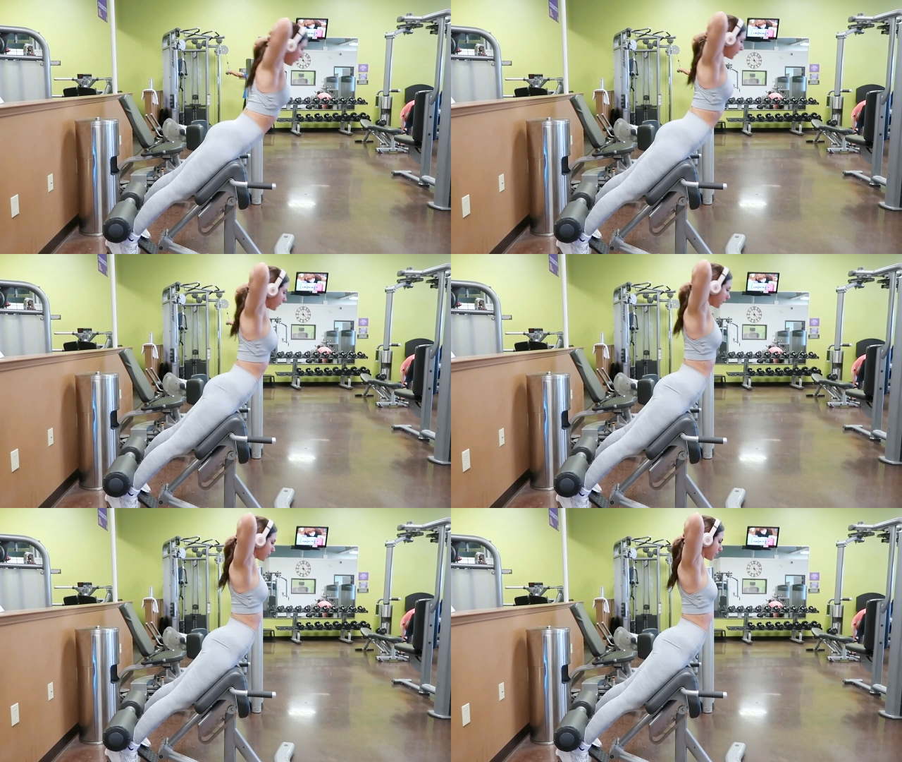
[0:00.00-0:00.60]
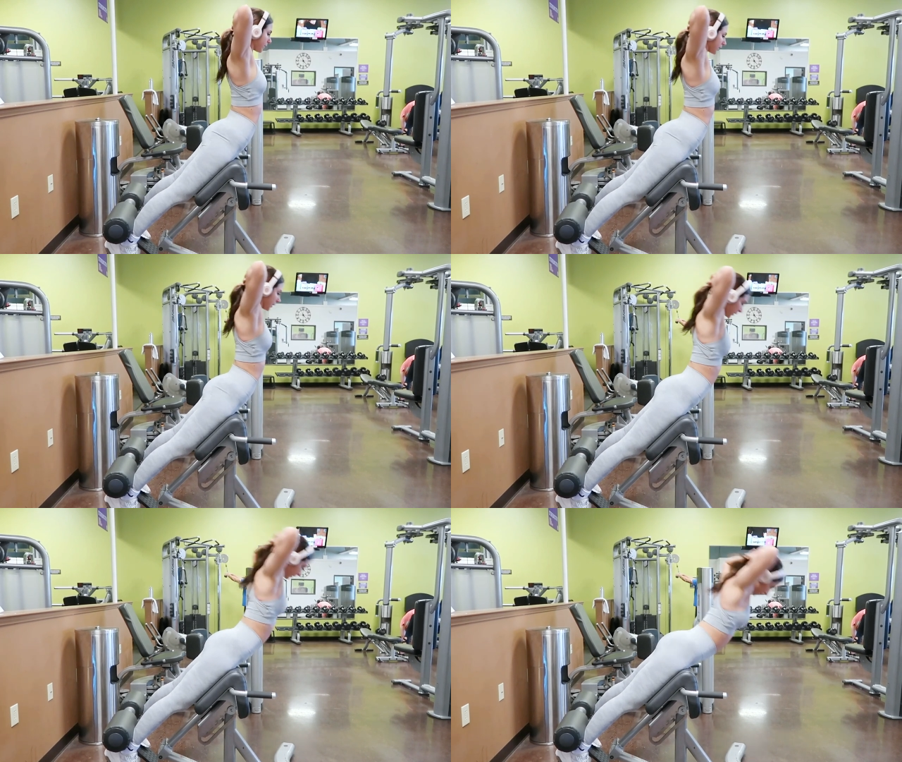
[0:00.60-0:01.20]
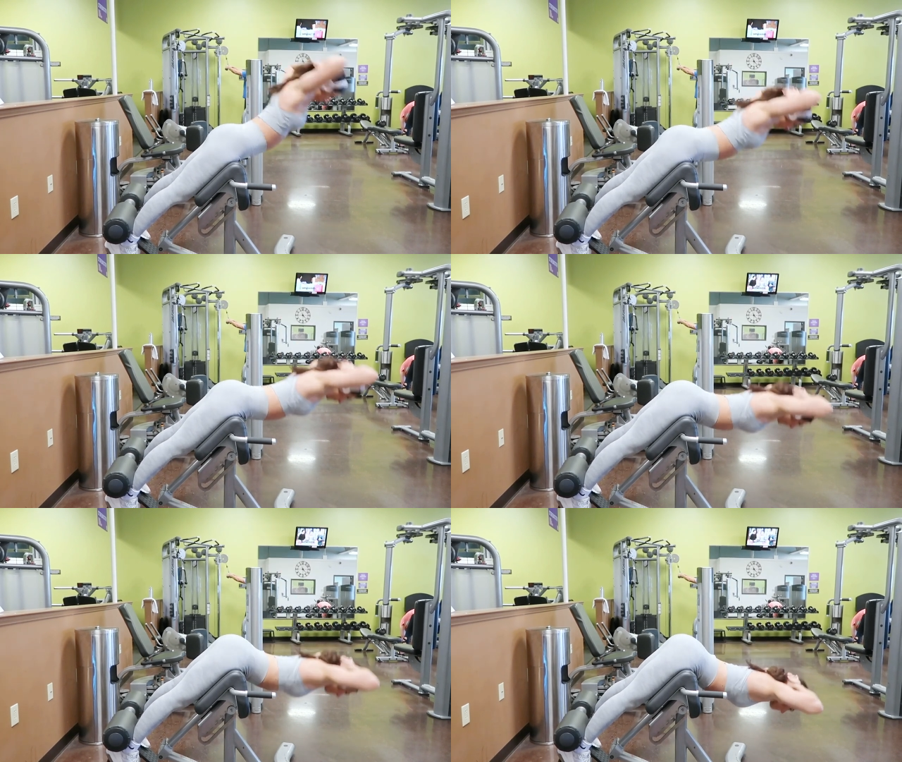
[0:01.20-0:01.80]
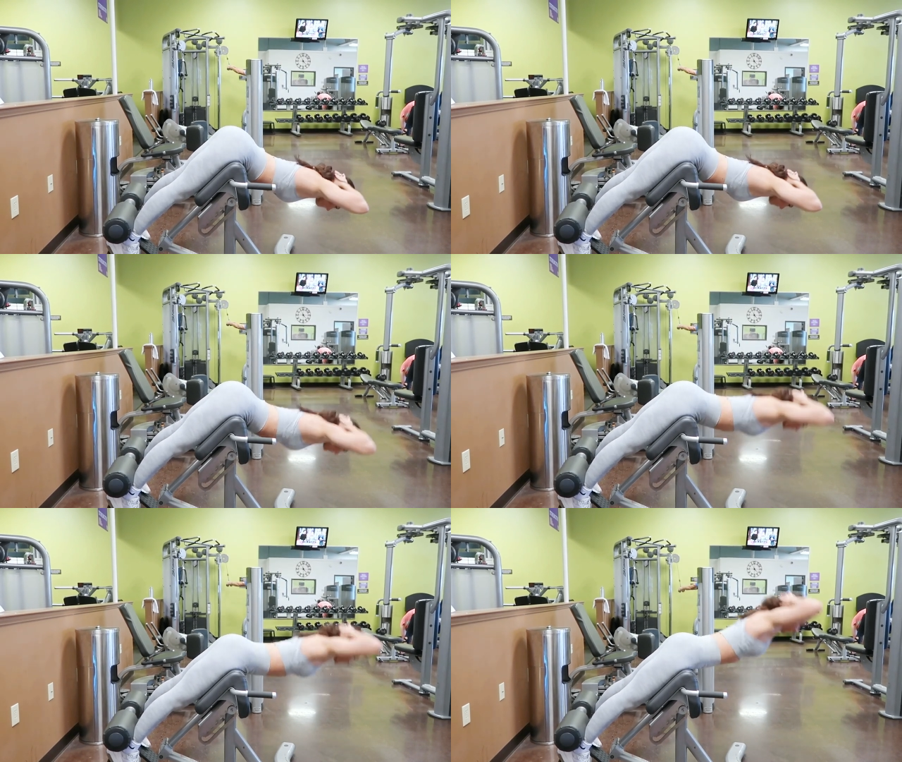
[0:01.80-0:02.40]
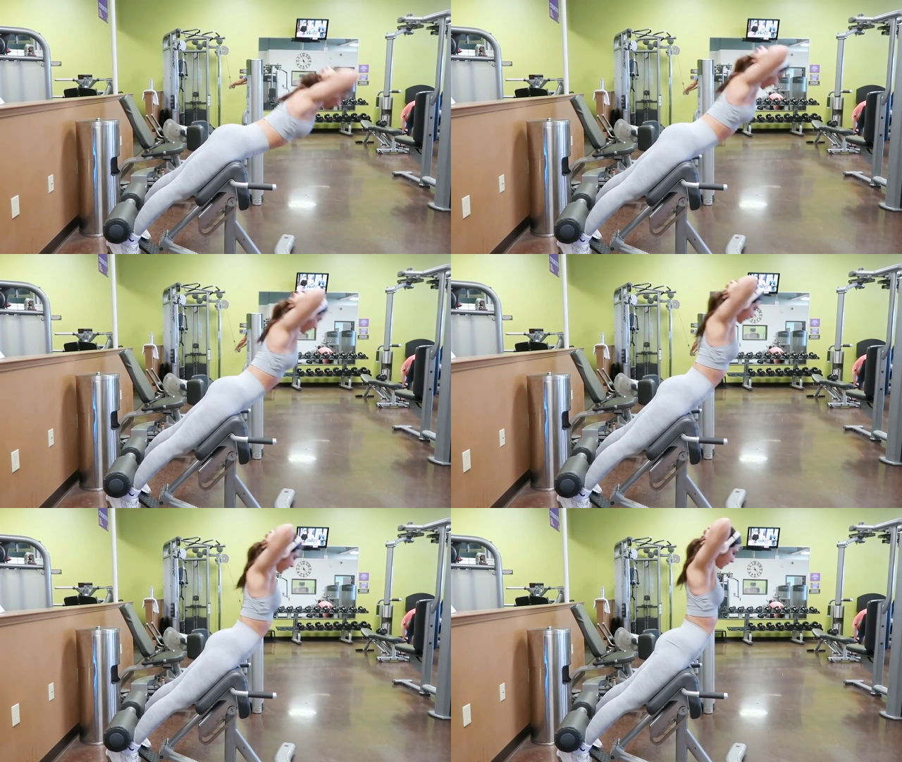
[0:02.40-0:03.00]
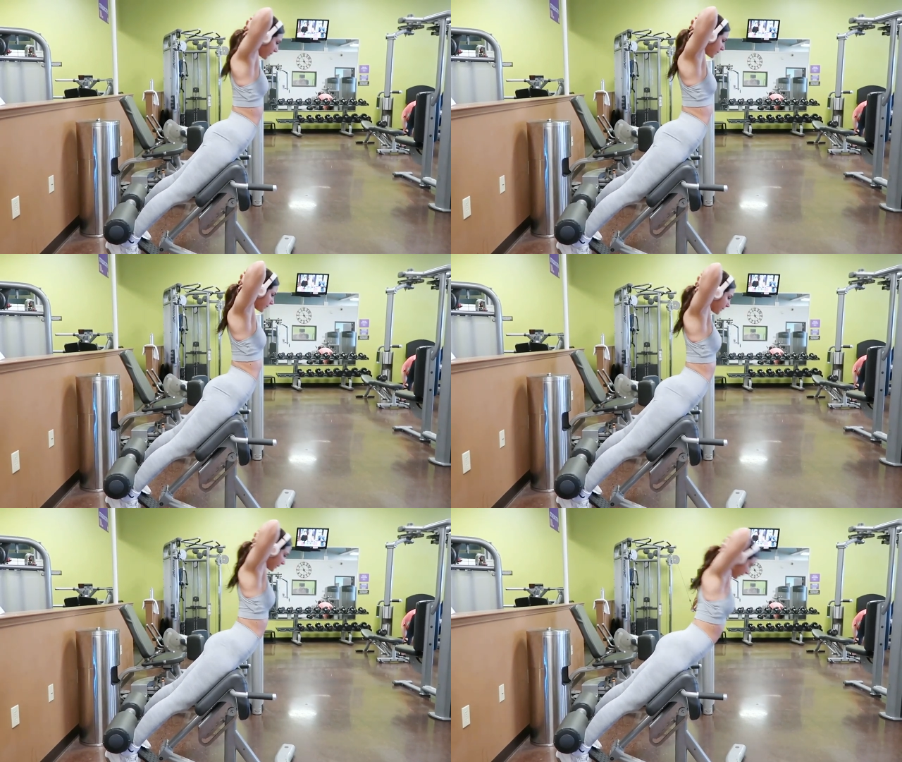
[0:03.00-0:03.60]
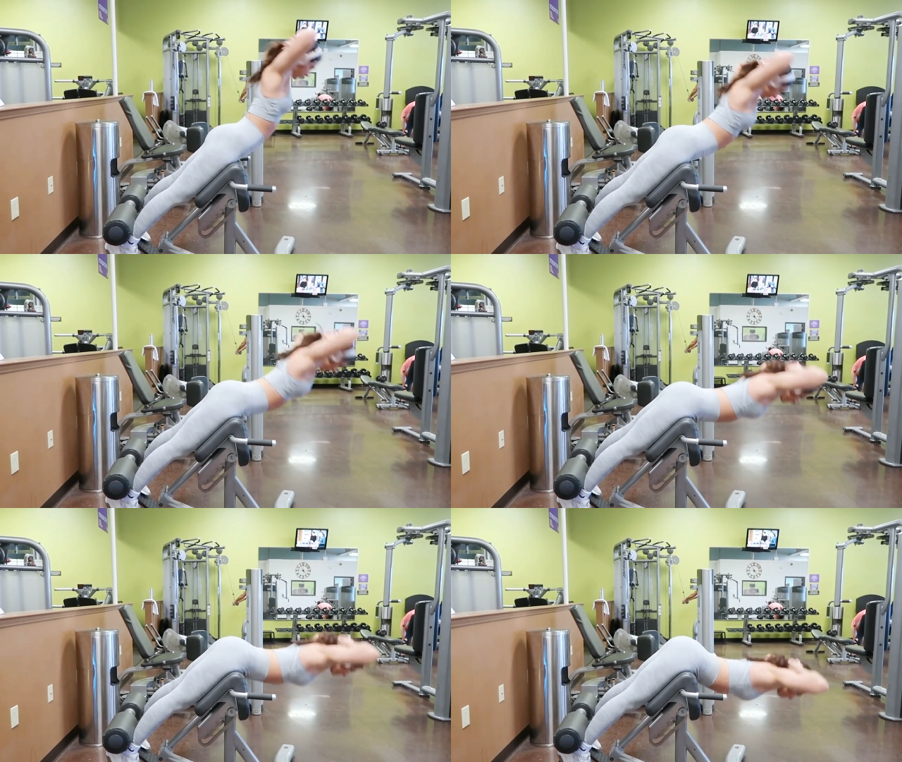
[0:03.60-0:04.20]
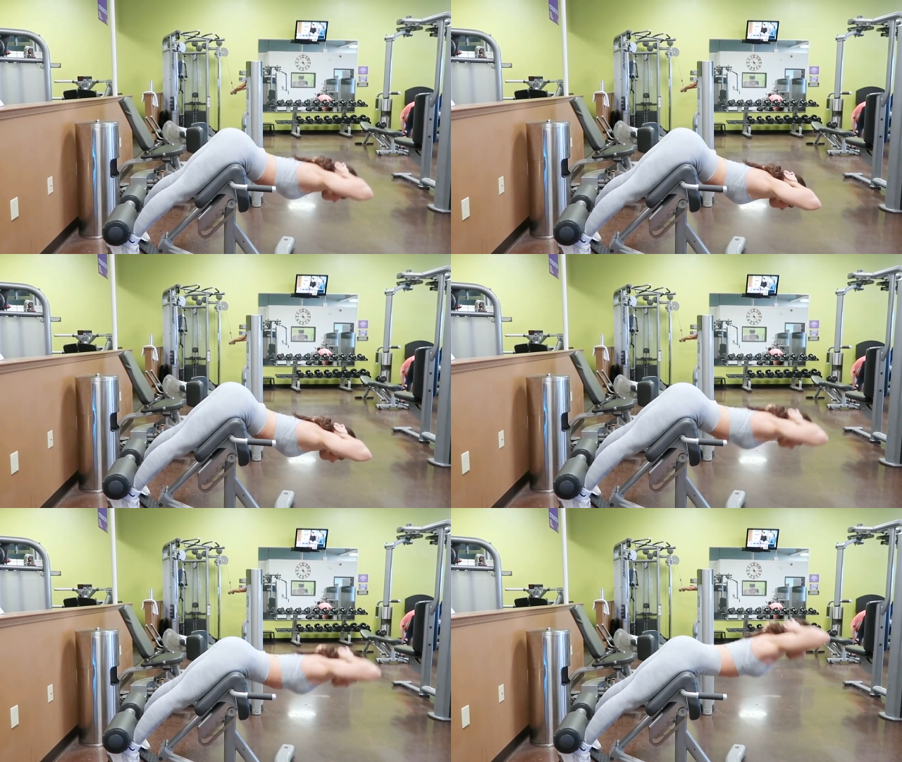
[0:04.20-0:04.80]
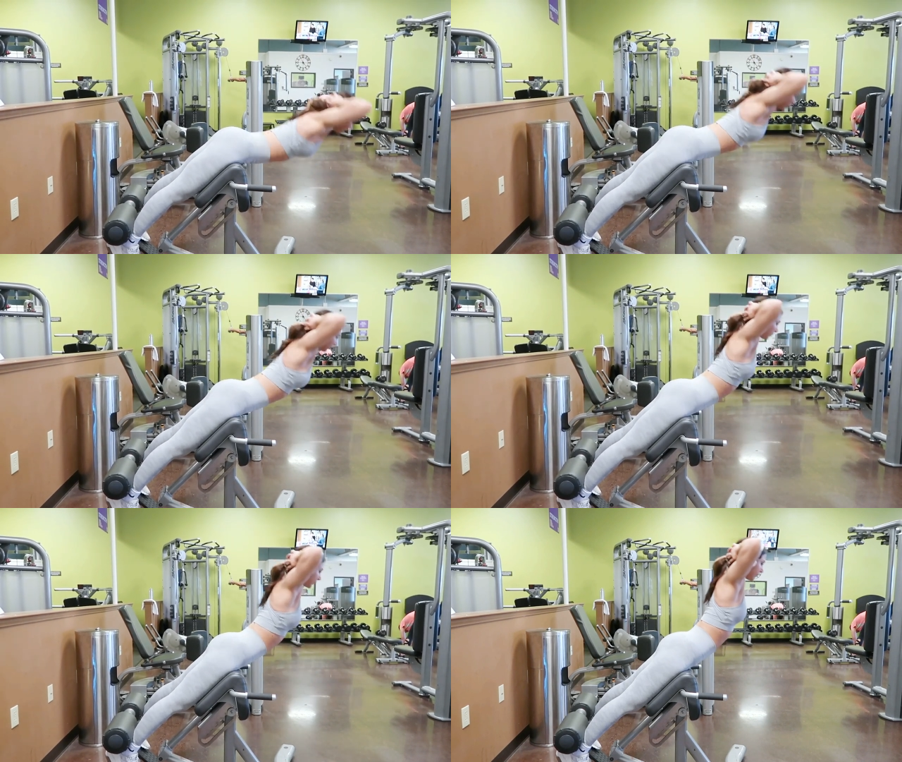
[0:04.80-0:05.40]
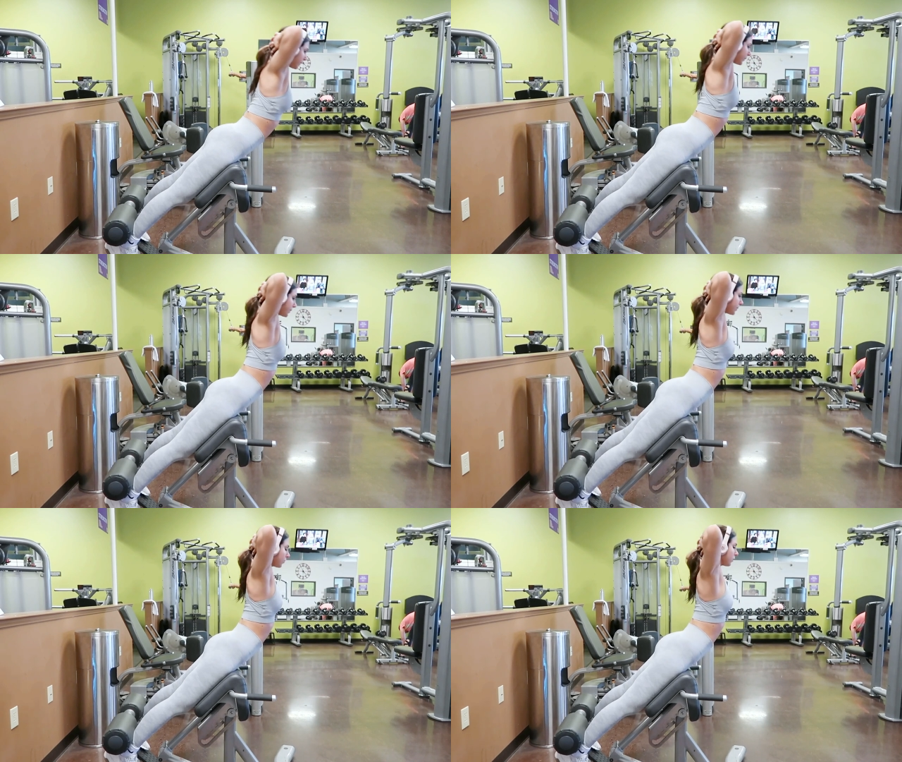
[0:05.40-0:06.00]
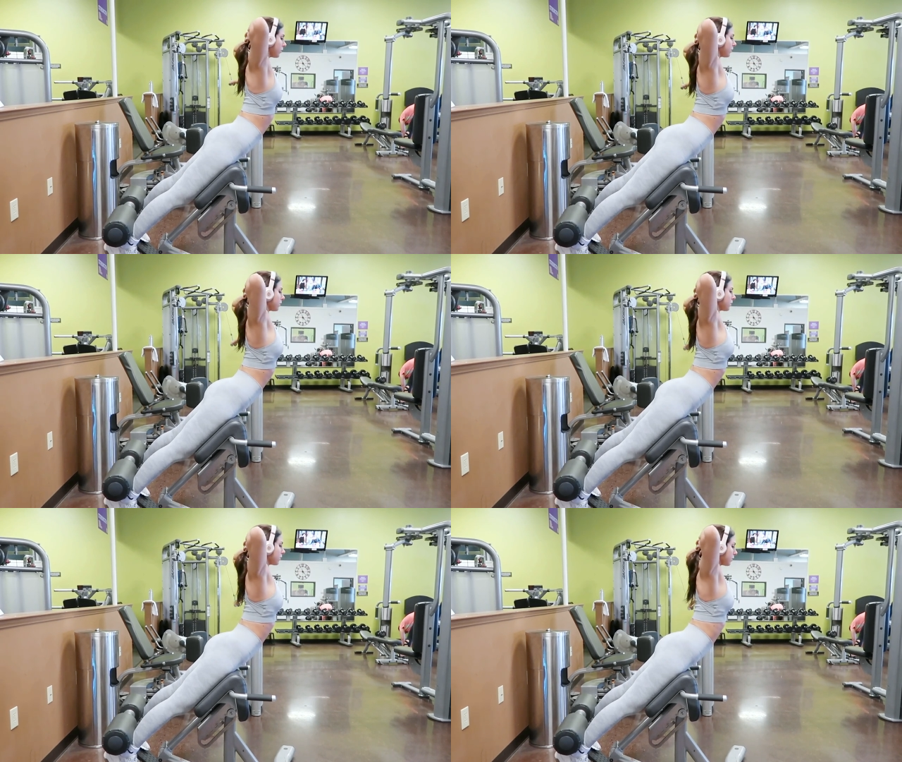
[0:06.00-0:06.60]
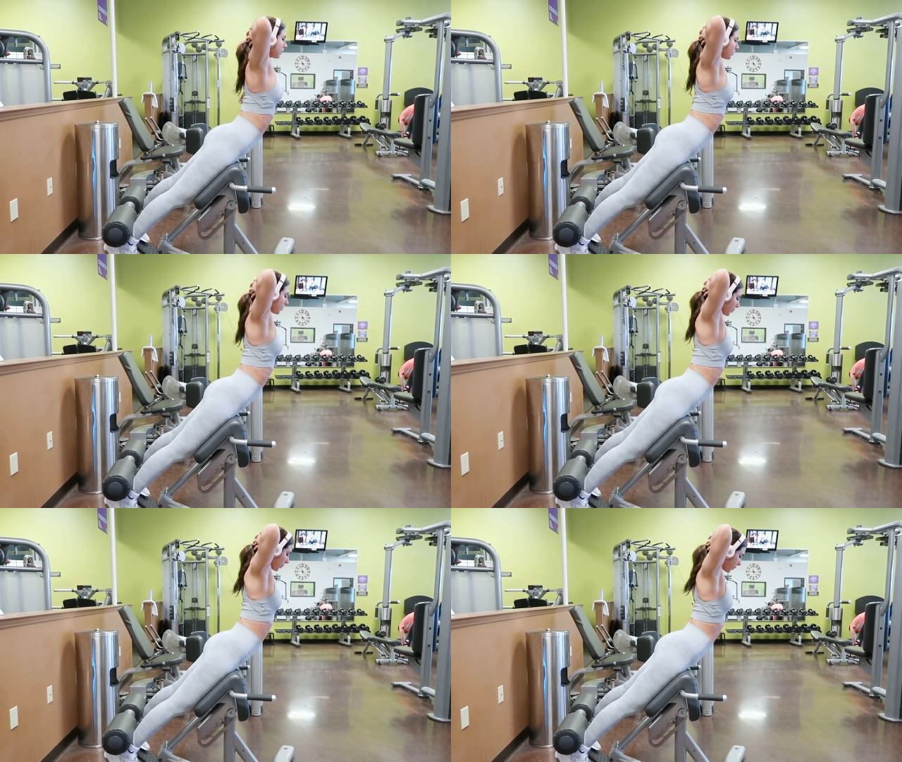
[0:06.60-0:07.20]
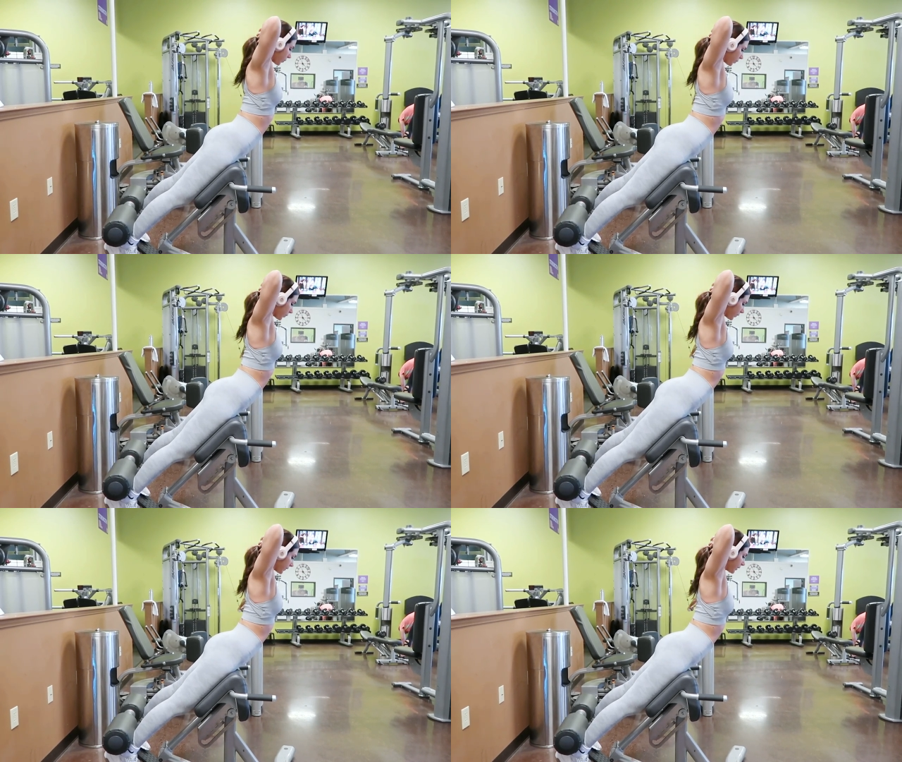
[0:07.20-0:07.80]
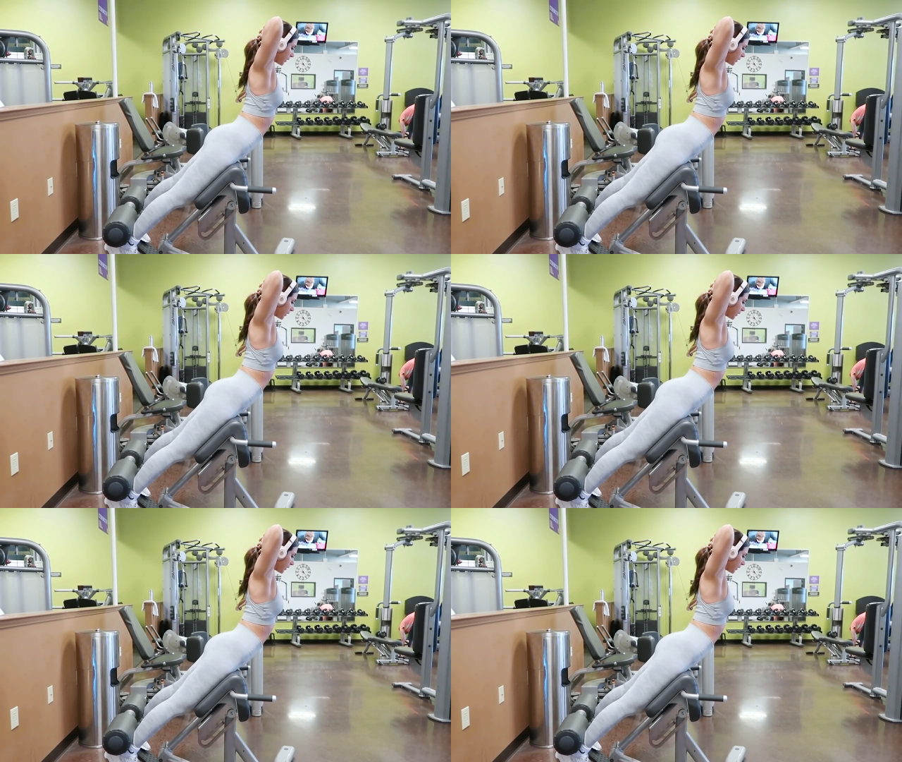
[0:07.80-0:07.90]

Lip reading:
(no speaker visible)